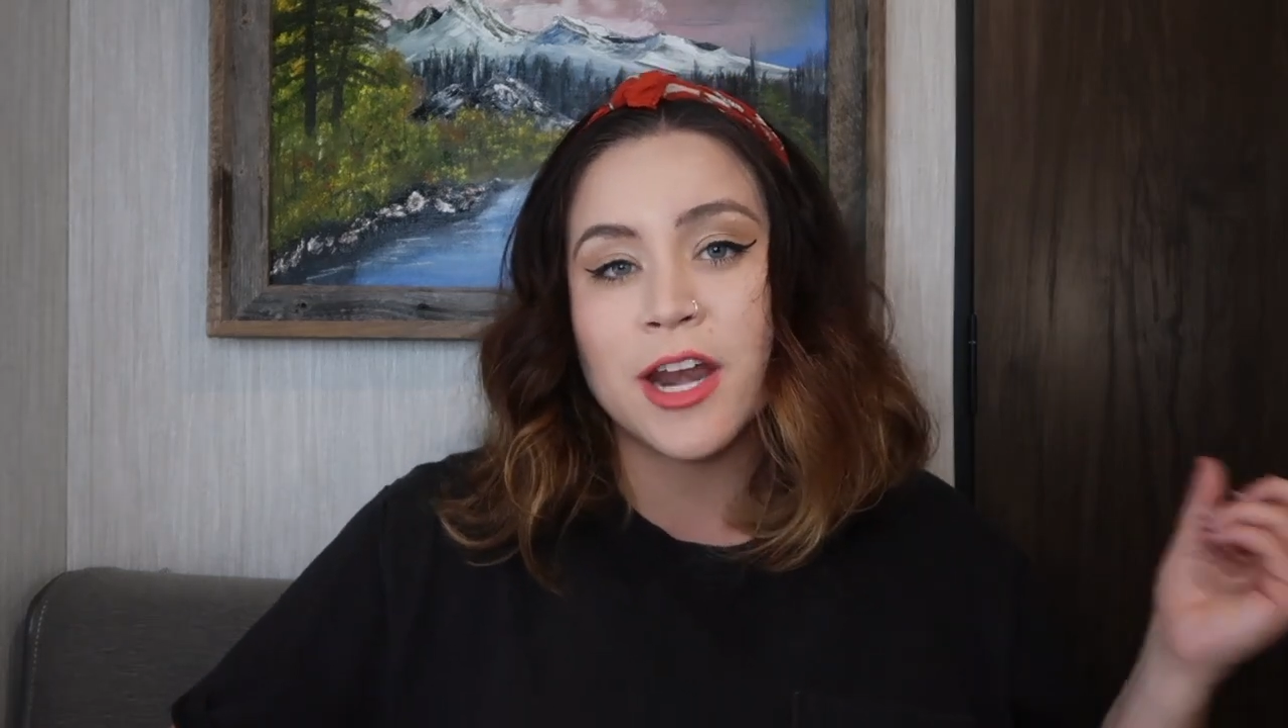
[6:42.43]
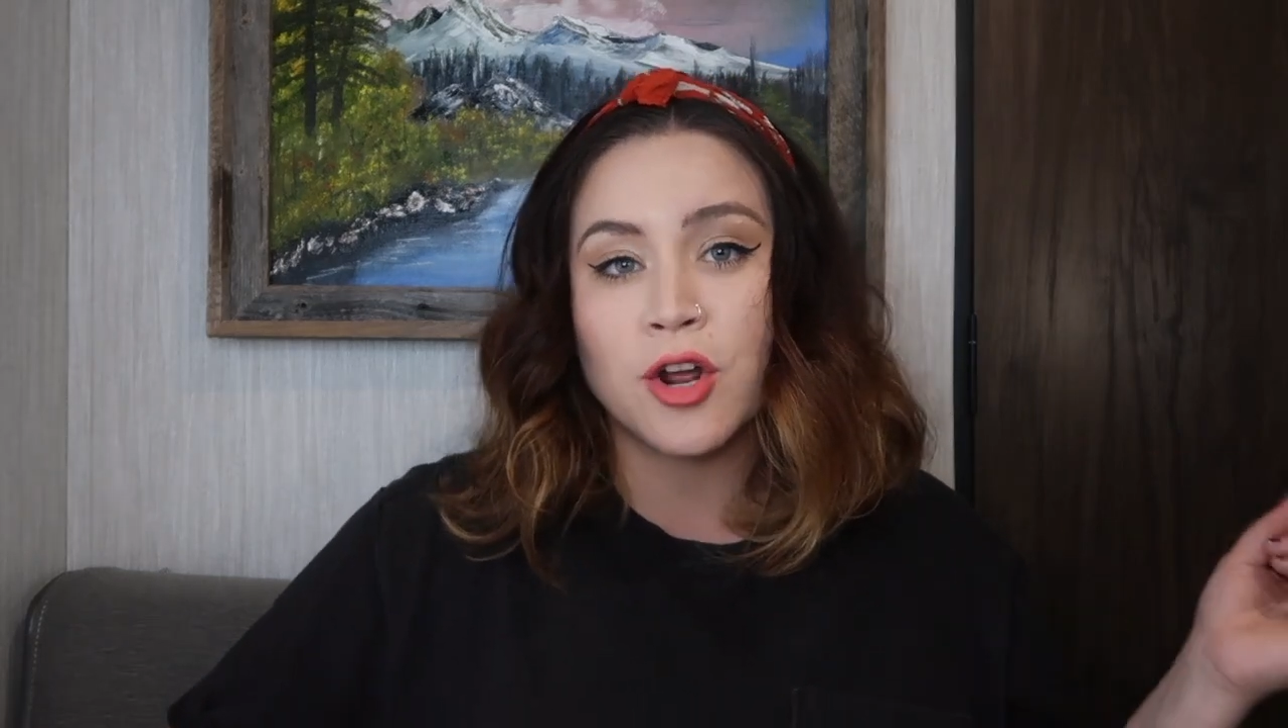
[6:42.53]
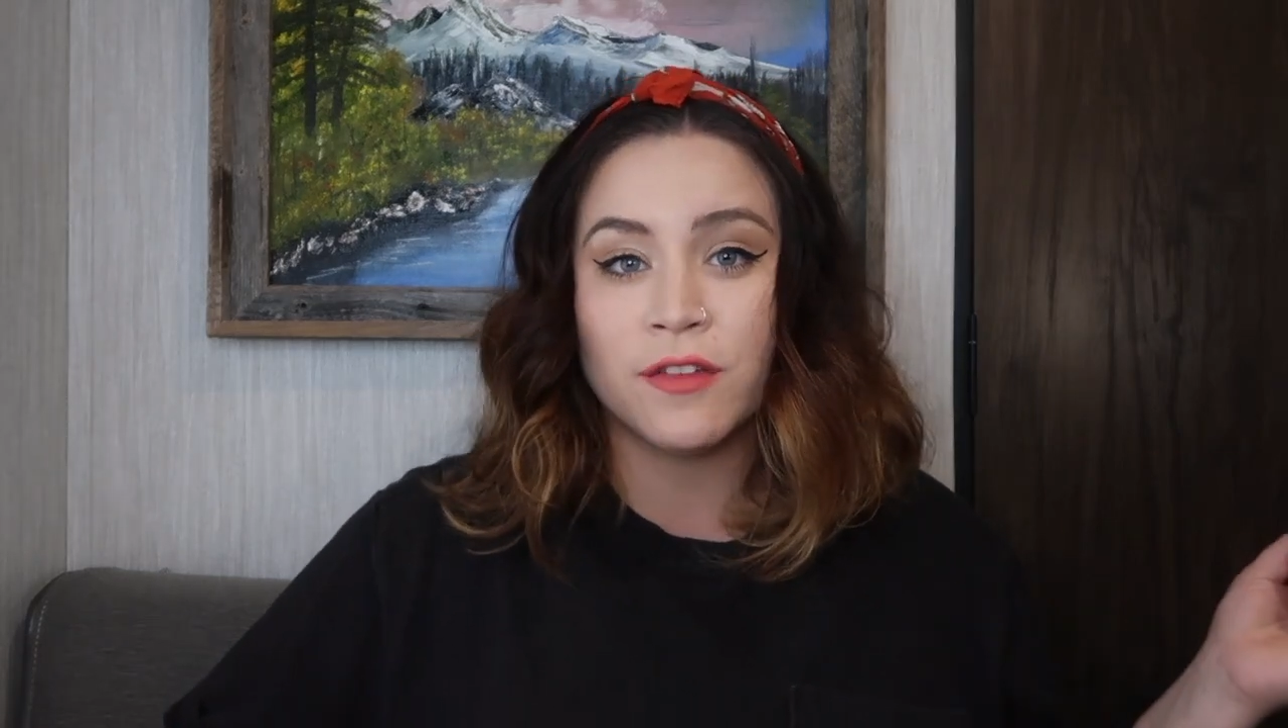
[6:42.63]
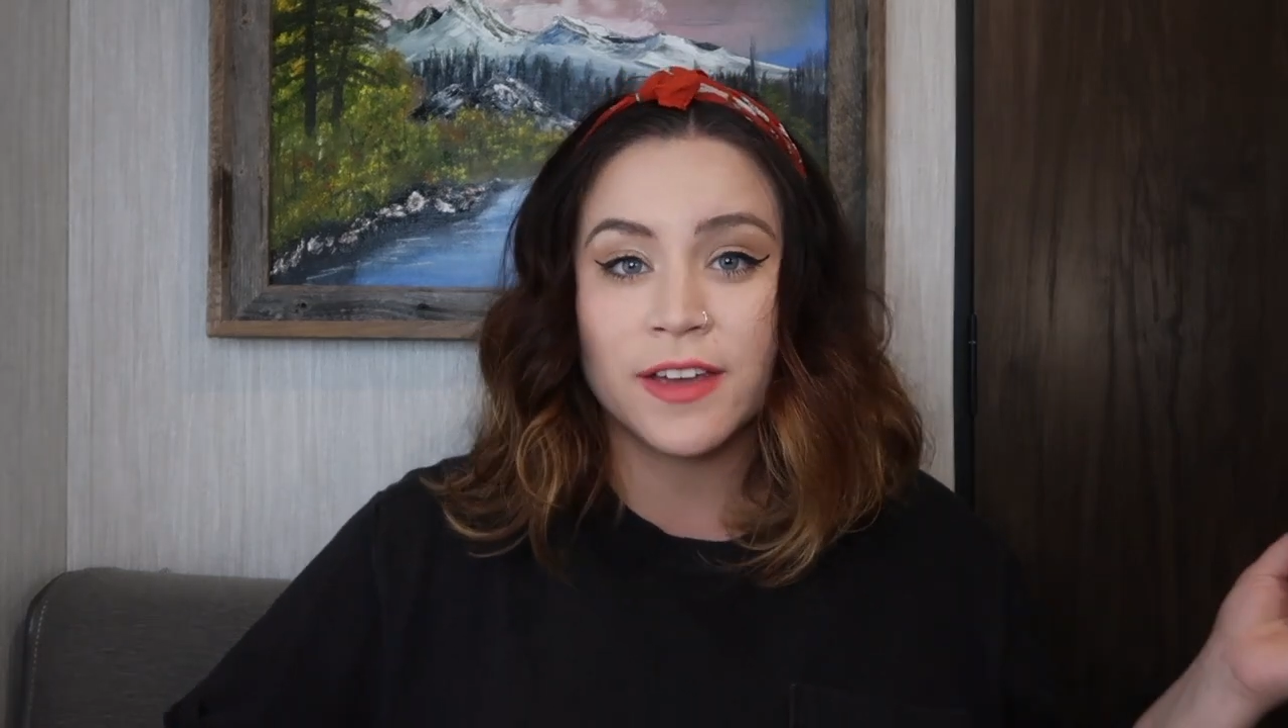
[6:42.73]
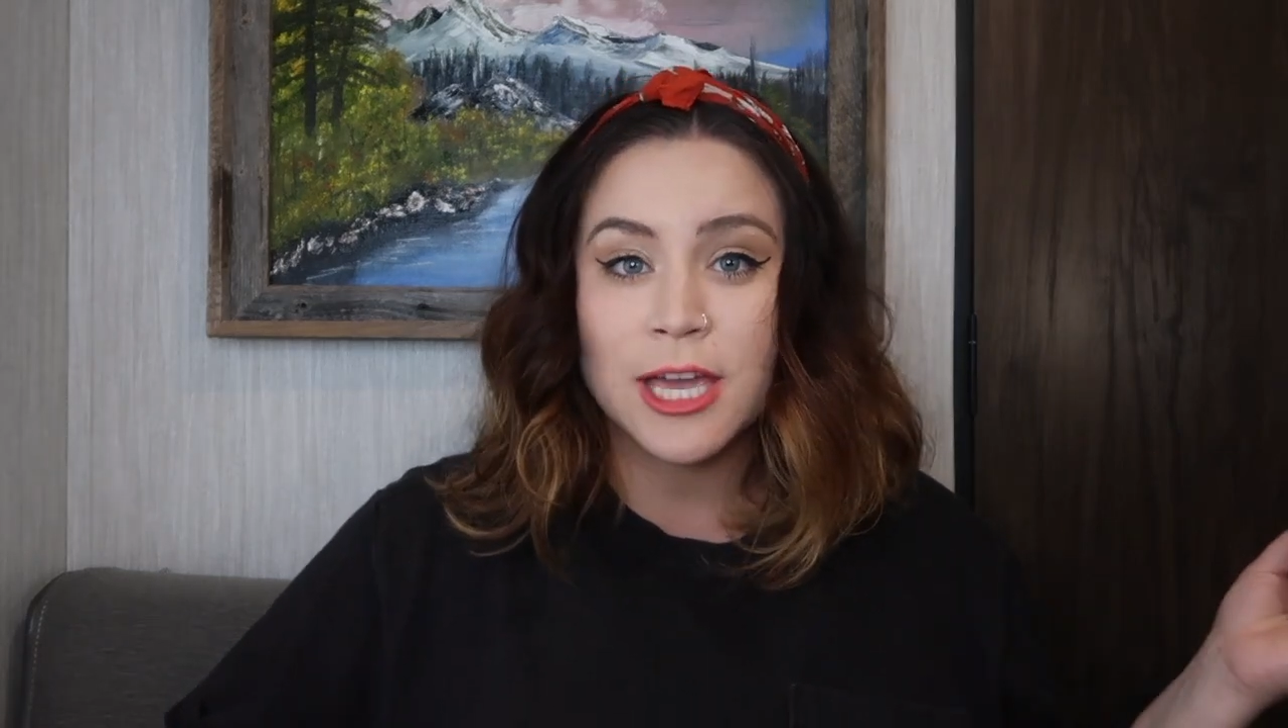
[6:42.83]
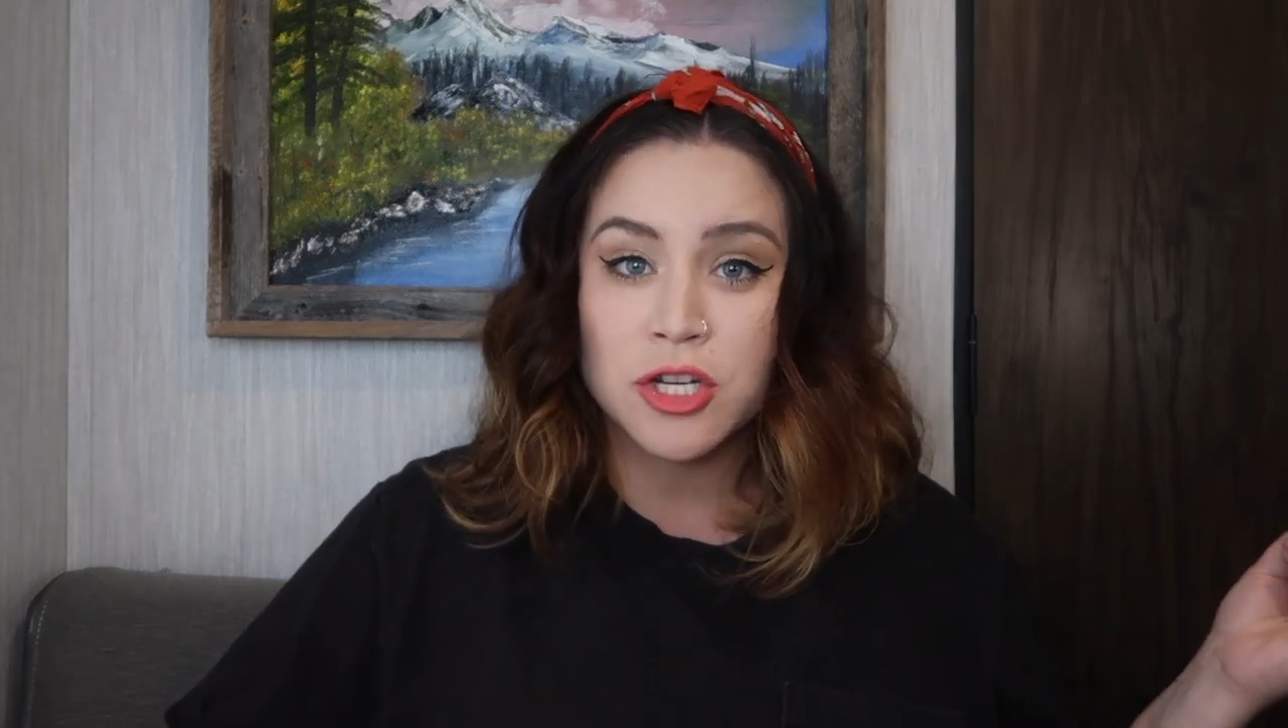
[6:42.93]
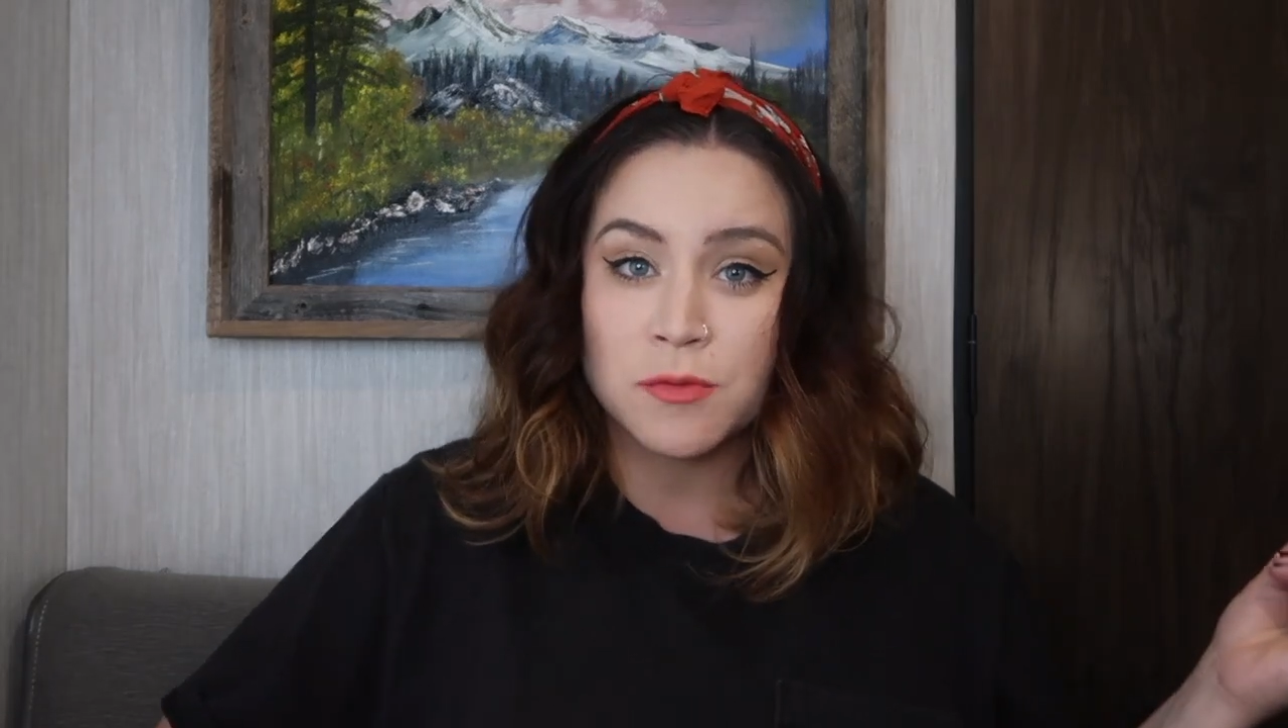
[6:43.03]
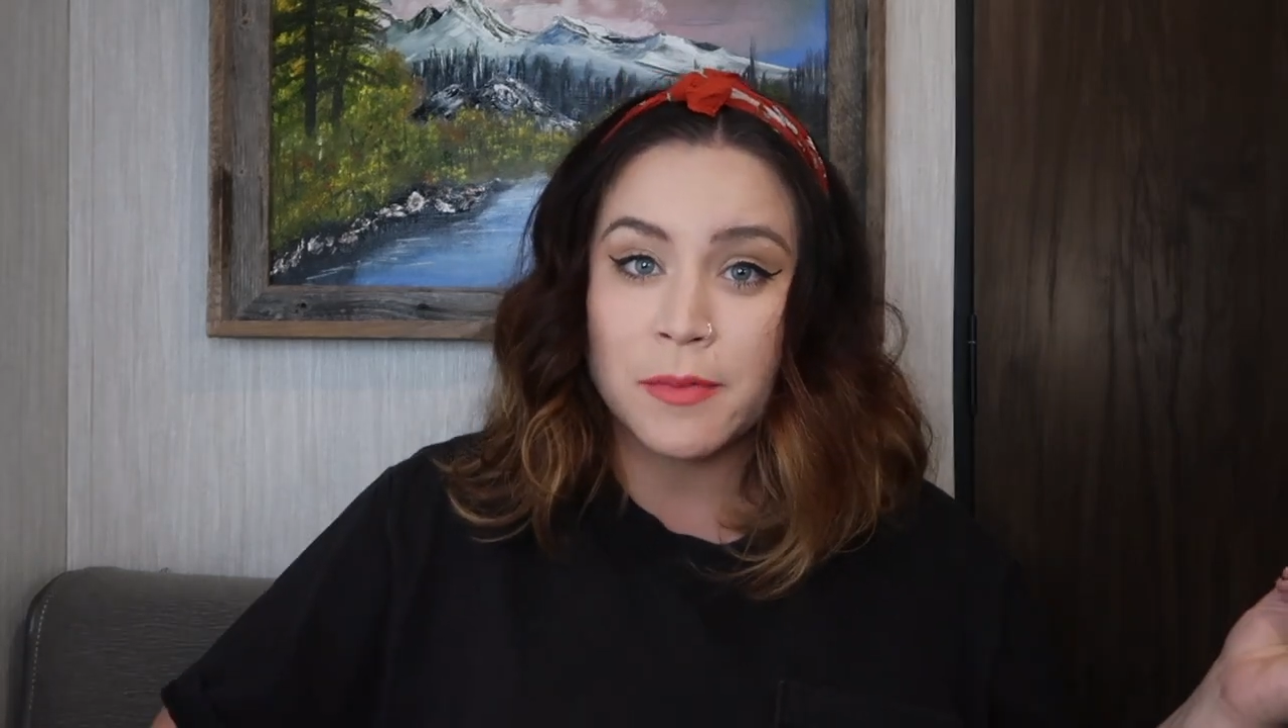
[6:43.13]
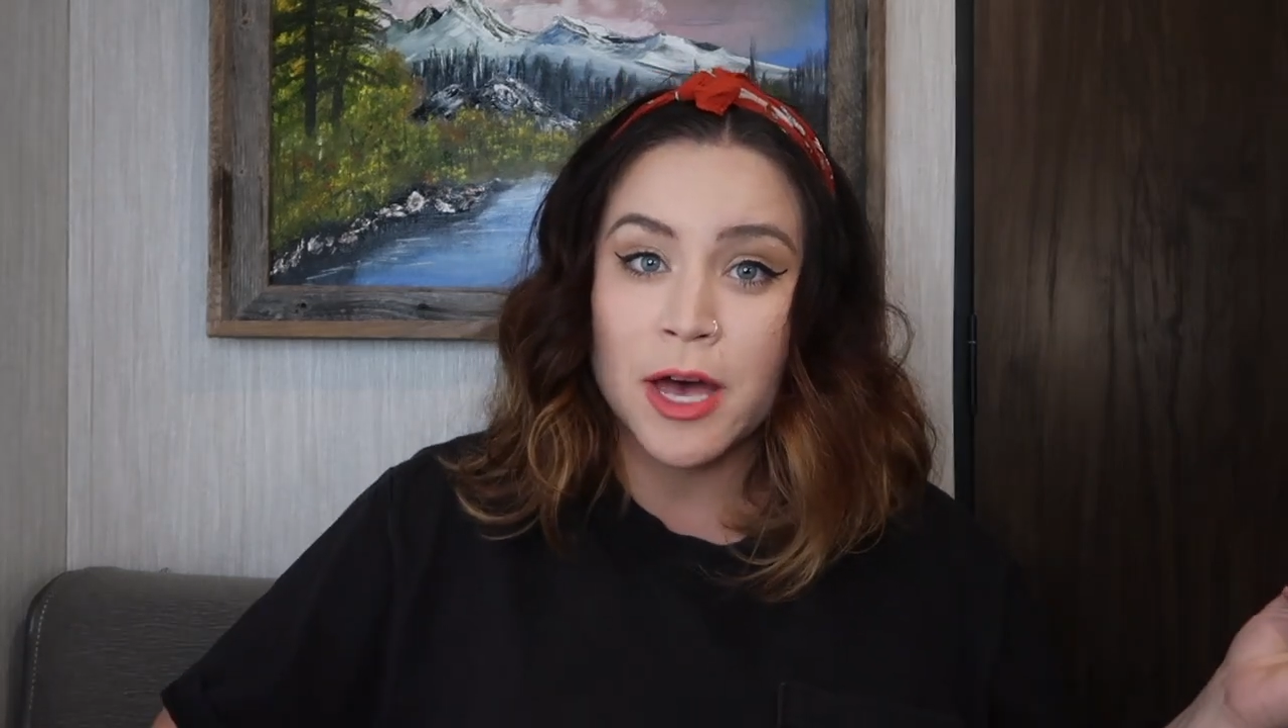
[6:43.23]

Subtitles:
notification